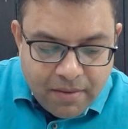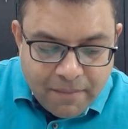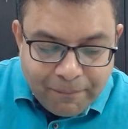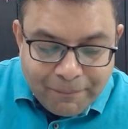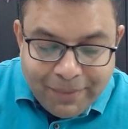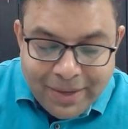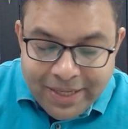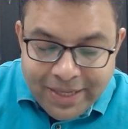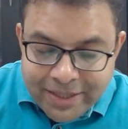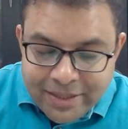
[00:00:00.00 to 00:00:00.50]

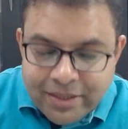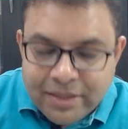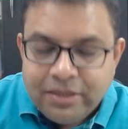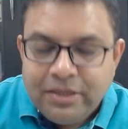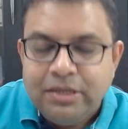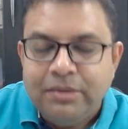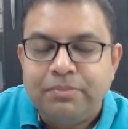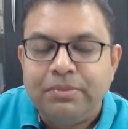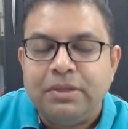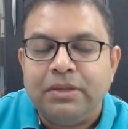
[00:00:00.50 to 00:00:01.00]
Meditate
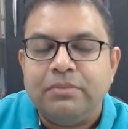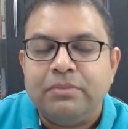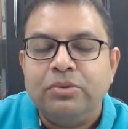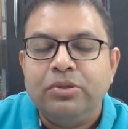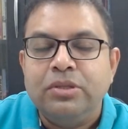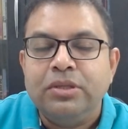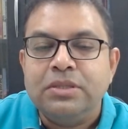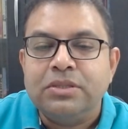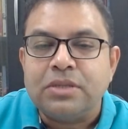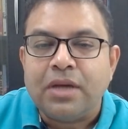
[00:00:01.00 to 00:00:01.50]
deeply.
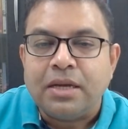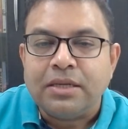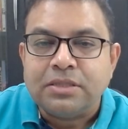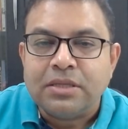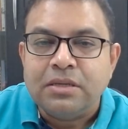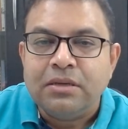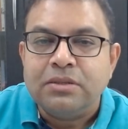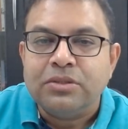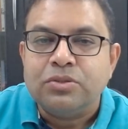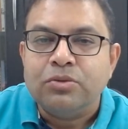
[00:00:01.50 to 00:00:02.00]
Buddha is
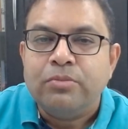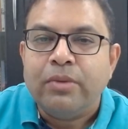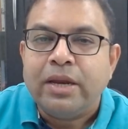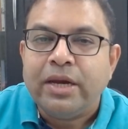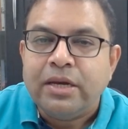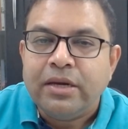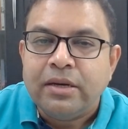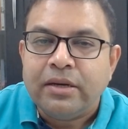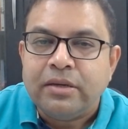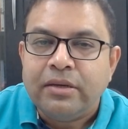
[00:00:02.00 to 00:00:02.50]
asking us to
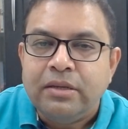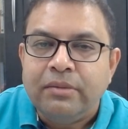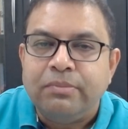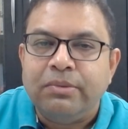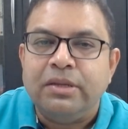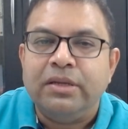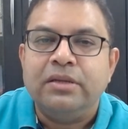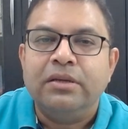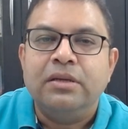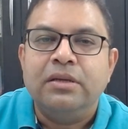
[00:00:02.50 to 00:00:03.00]
meditate
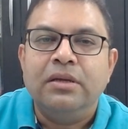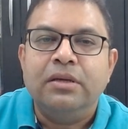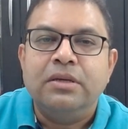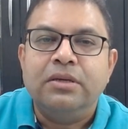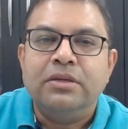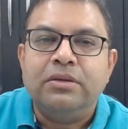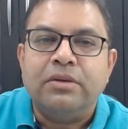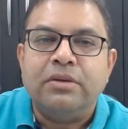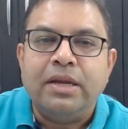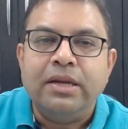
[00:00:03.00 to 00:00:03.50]
deeply.
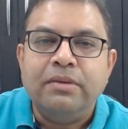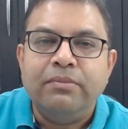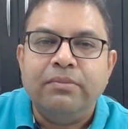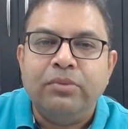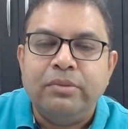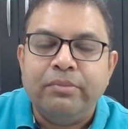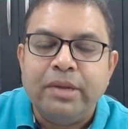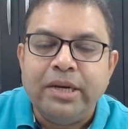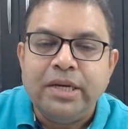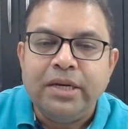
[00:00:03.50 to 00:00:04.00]
Right?
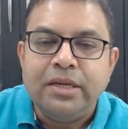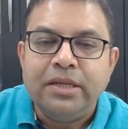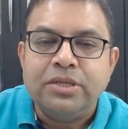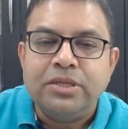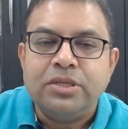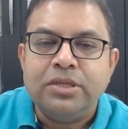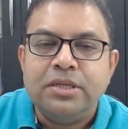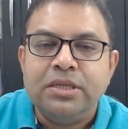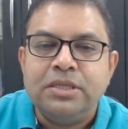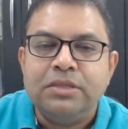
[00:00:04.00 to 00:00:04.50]

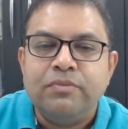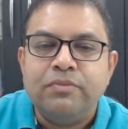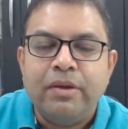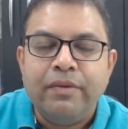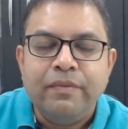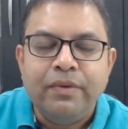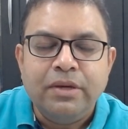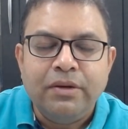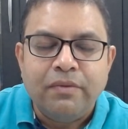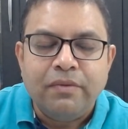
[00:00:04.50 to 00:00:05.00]
Meditation is where
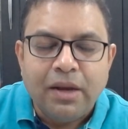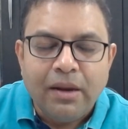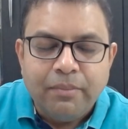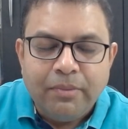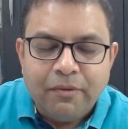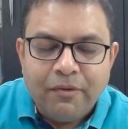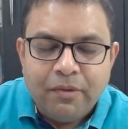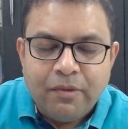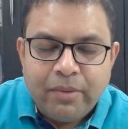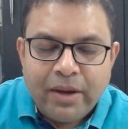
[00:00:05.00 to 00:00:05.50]
we develop
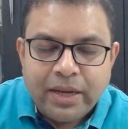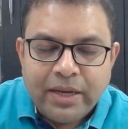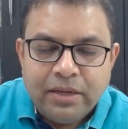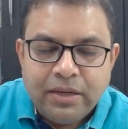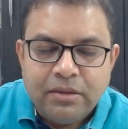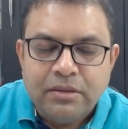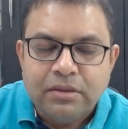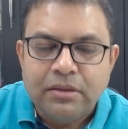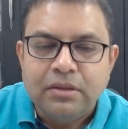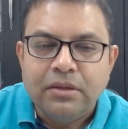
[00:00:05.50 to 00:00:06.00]
our
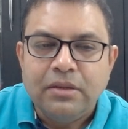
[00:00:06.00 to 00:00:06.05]
mind